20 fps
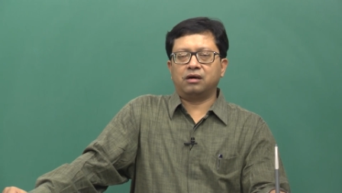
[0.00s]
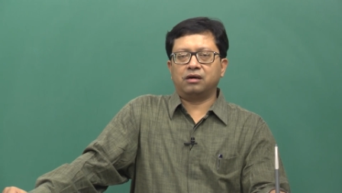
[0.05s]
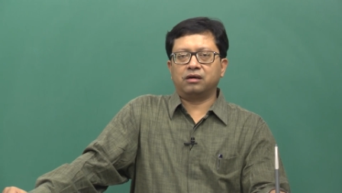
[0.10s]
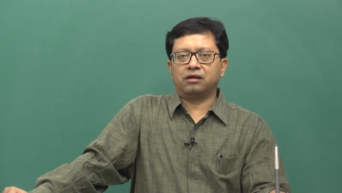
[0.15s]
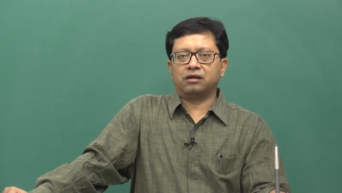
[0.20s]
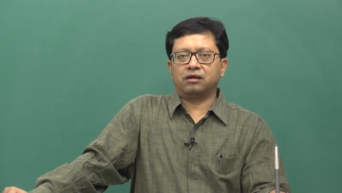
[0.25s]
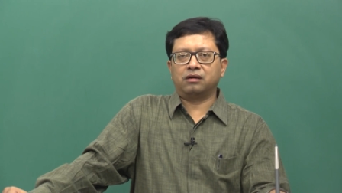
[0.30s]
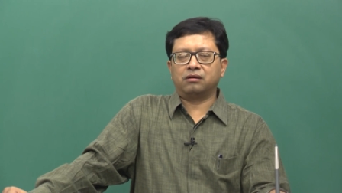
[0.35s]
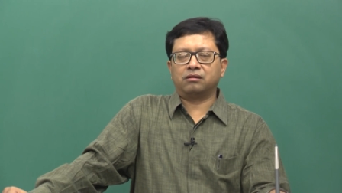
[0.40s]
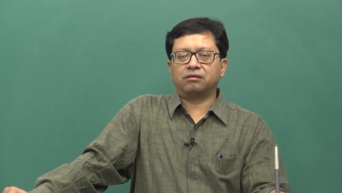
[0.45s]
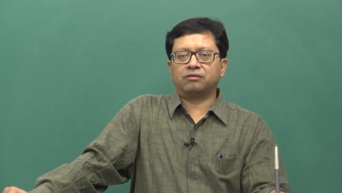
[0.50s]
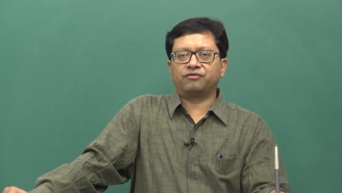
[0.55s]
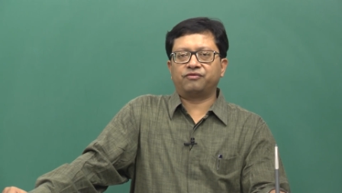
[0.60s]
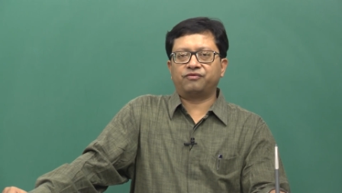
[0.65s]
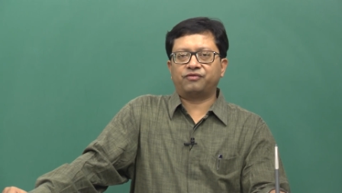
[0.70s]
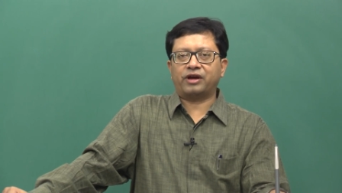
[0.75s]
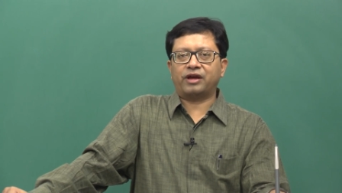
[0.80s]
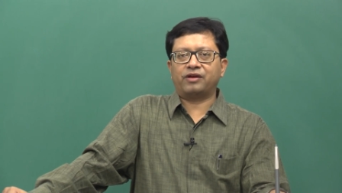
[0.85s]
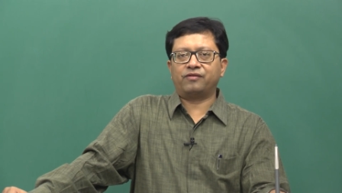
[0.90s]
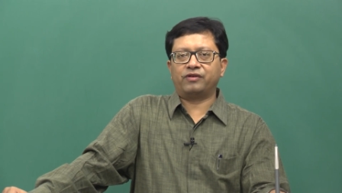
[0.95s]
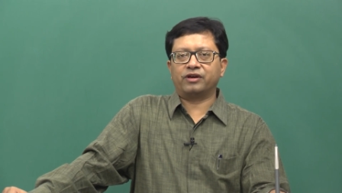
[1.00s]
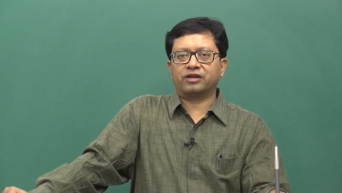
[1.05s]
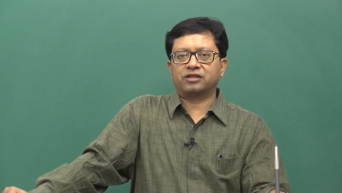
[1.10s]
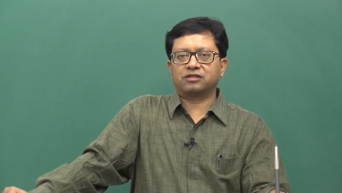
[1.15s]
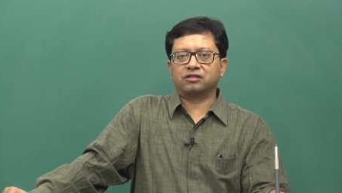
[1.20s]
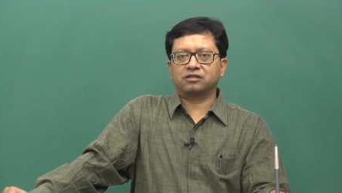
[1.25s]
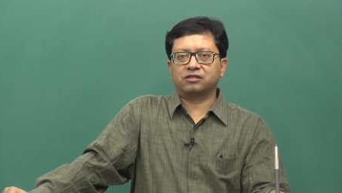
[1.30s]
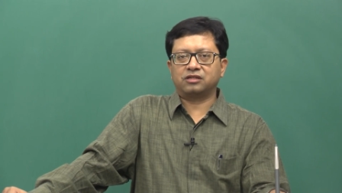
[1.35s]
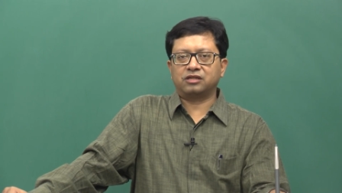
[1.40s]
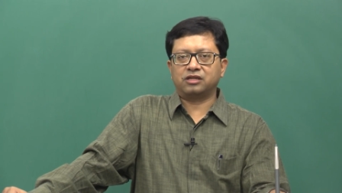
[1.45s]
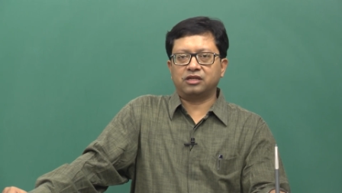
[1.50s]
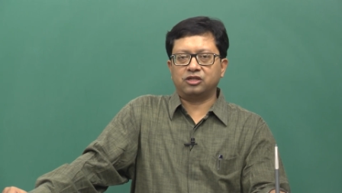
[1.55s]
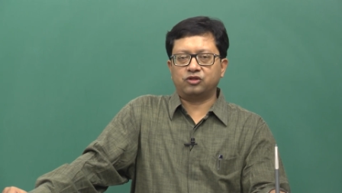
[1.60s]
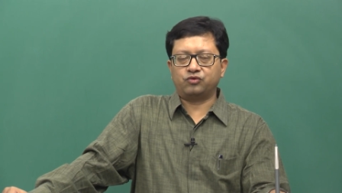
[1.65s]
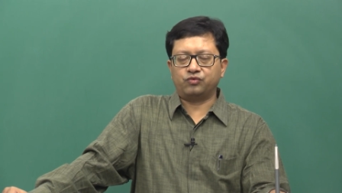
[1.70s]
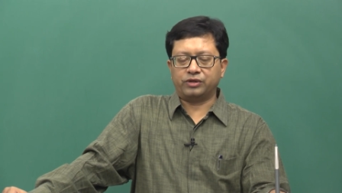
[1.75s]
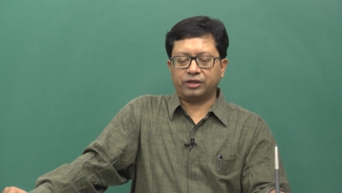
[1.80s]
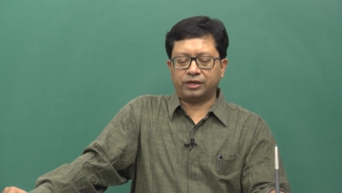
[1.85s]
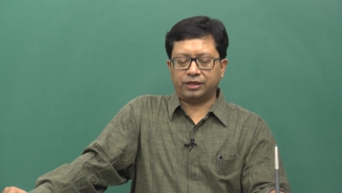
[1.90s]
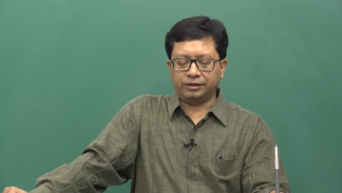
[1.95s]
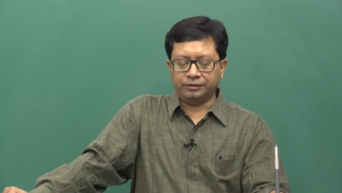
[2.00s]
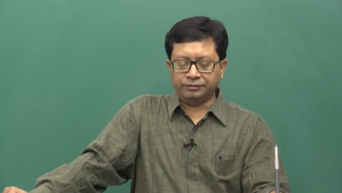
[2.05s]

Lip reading: 5 lectures in each week.